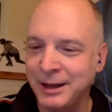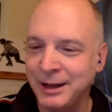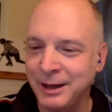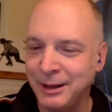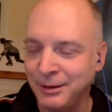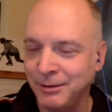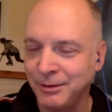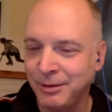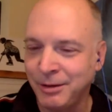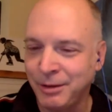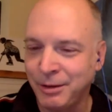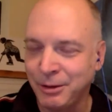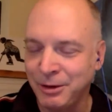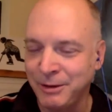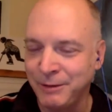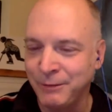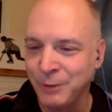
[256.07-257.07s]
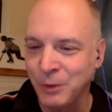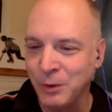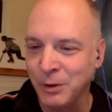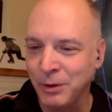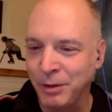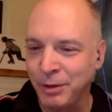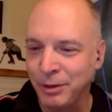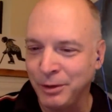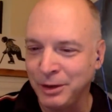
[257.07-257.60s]
another 34,
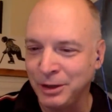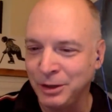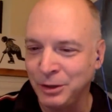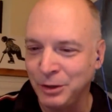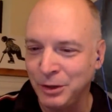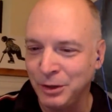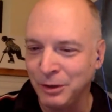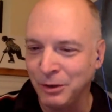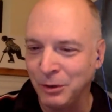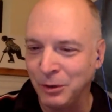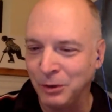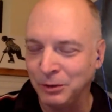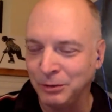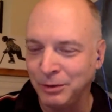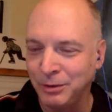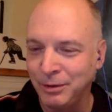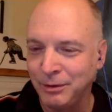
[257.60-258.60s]
32-year-old,